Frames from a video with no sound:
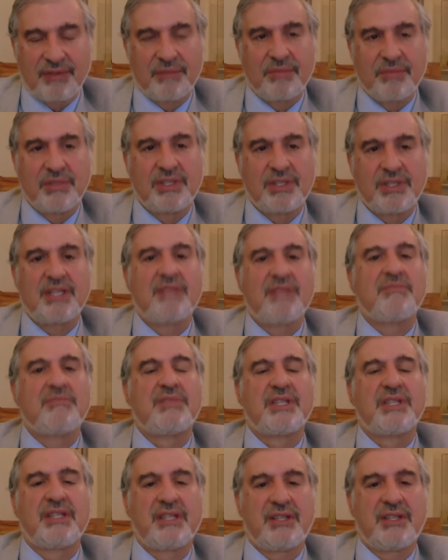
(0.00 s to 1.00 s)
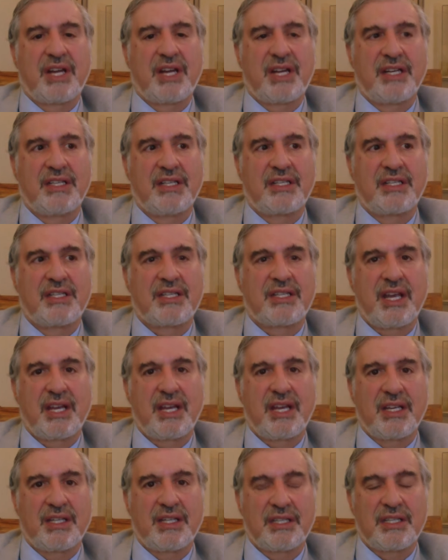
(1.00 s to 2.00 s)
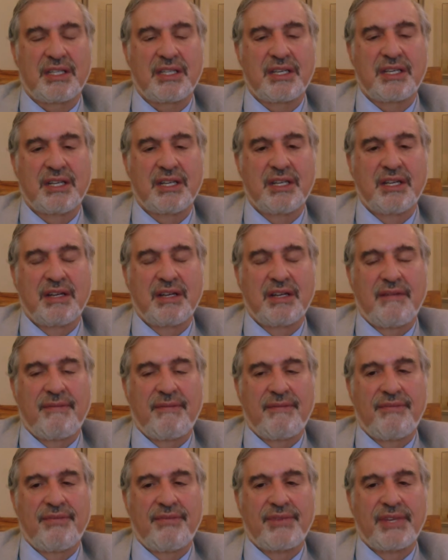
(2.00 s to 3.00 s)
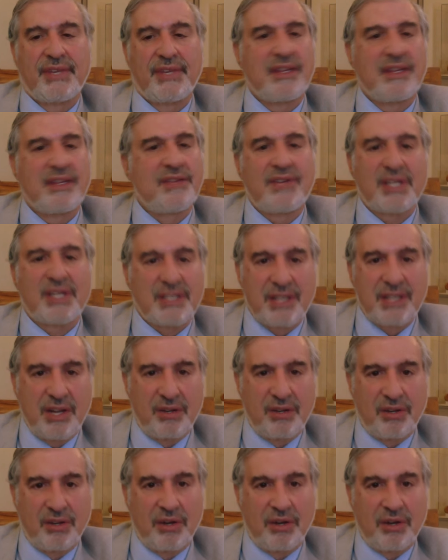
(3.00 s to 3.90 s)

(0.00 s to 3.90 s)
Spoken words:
of the museums in the United States, there is